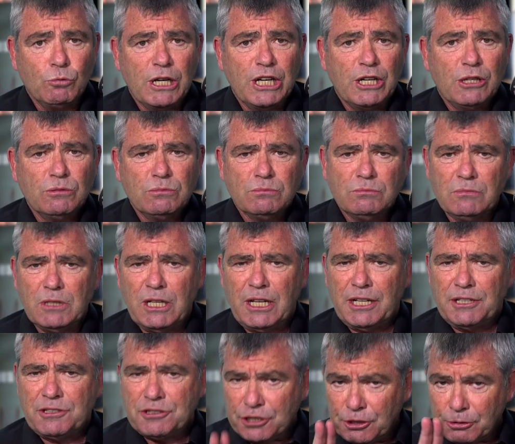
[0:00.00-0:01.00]
Well,
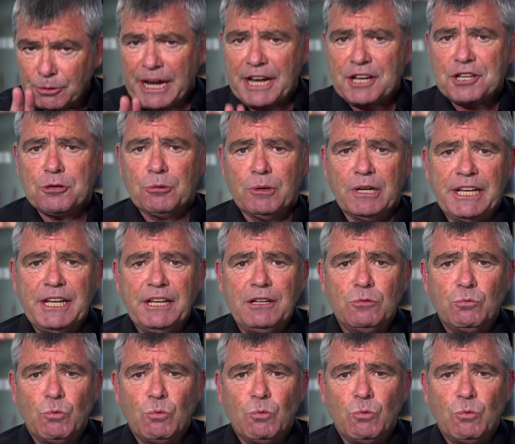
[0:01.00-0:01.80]
two actually.